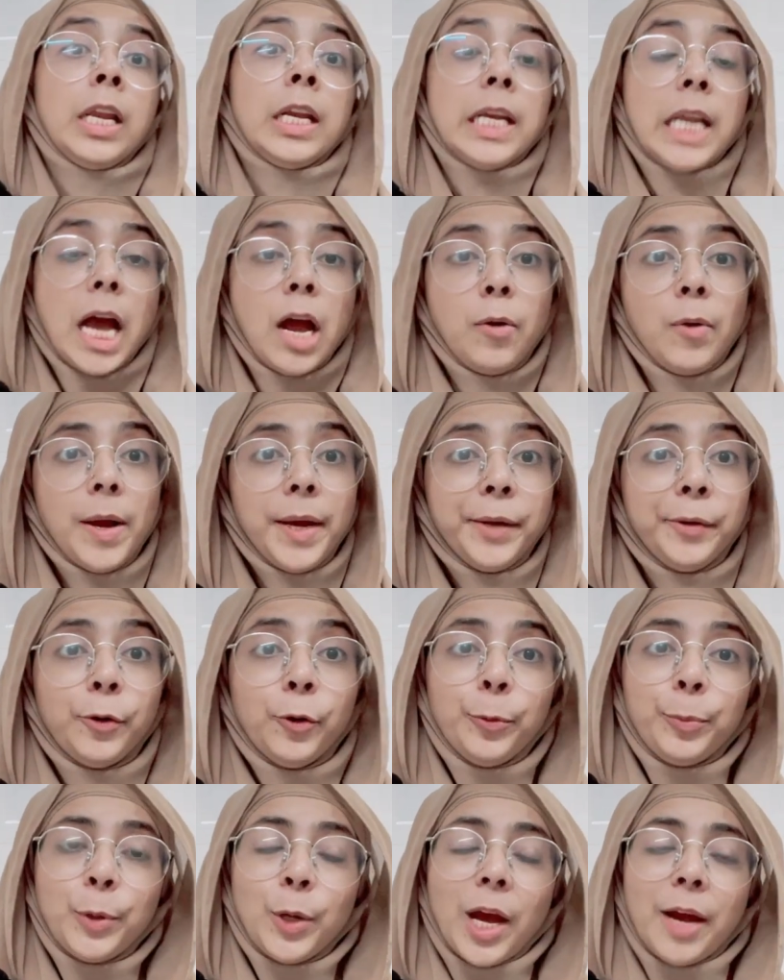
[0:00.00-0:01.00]
Now I
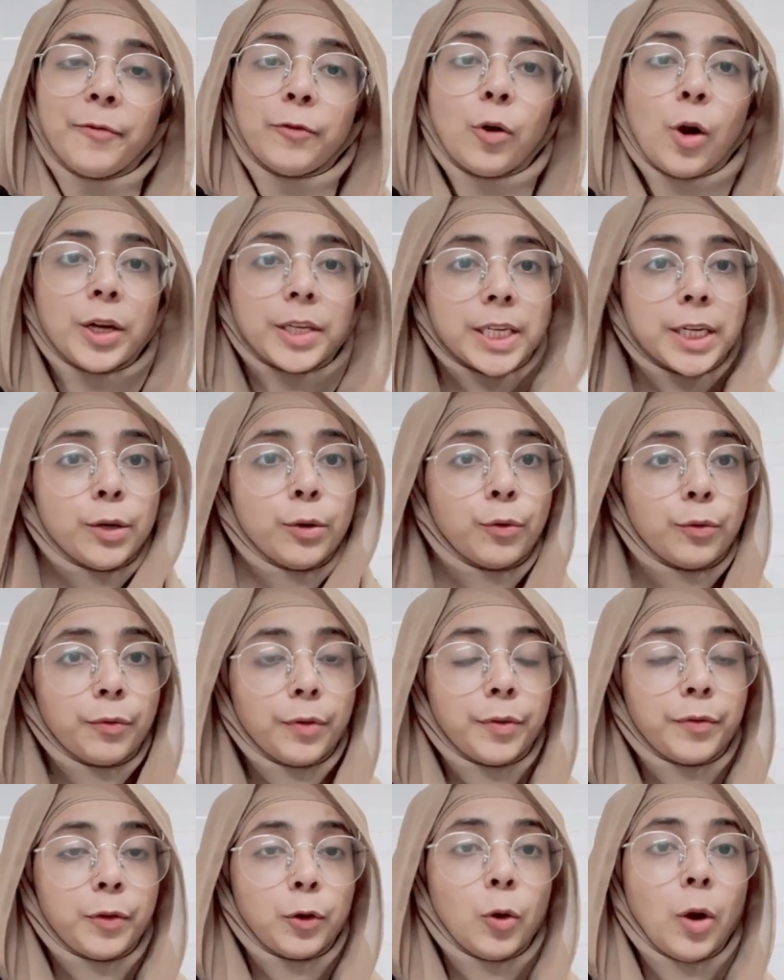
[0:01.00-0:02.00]
hope you have got an
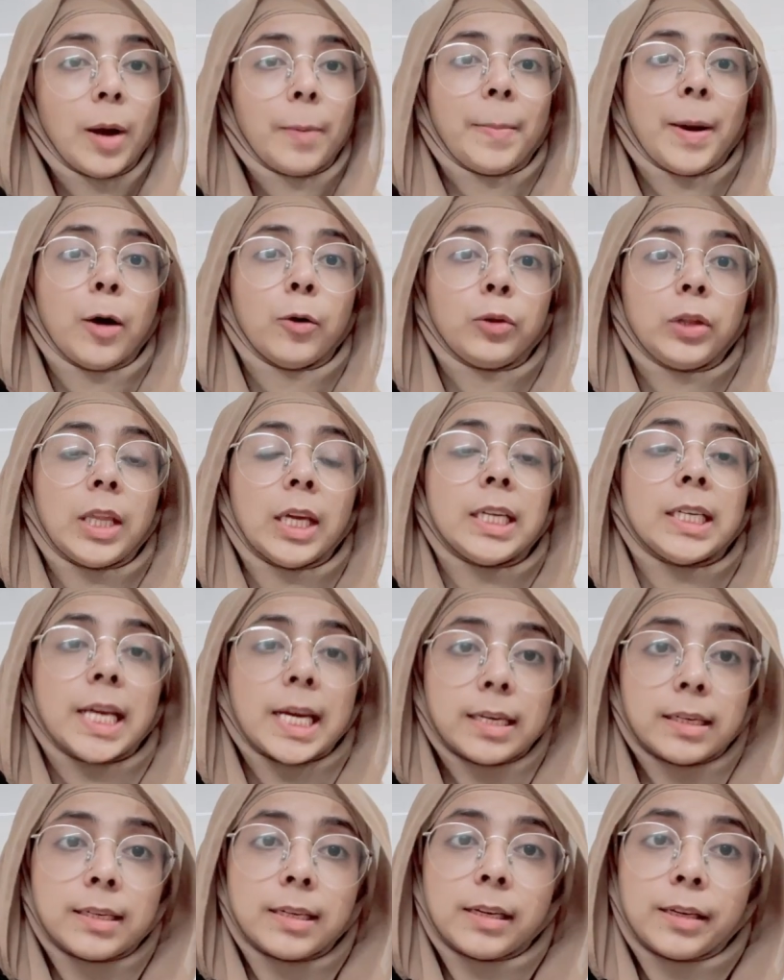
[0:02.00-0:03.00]
overview about the
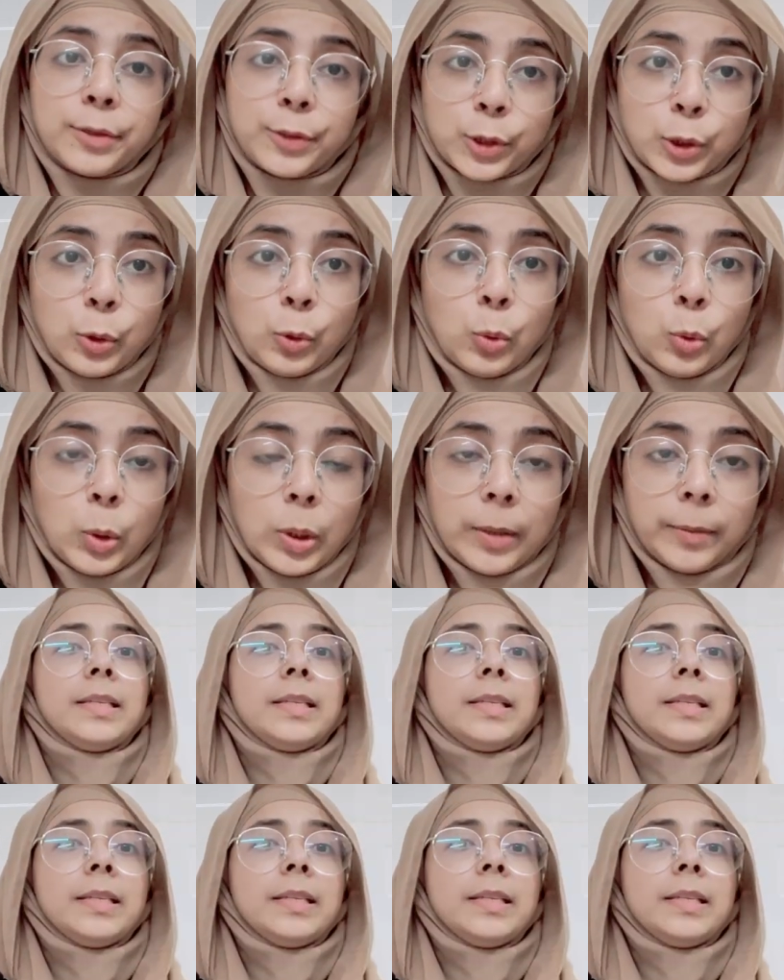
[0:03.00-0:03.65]
dental school.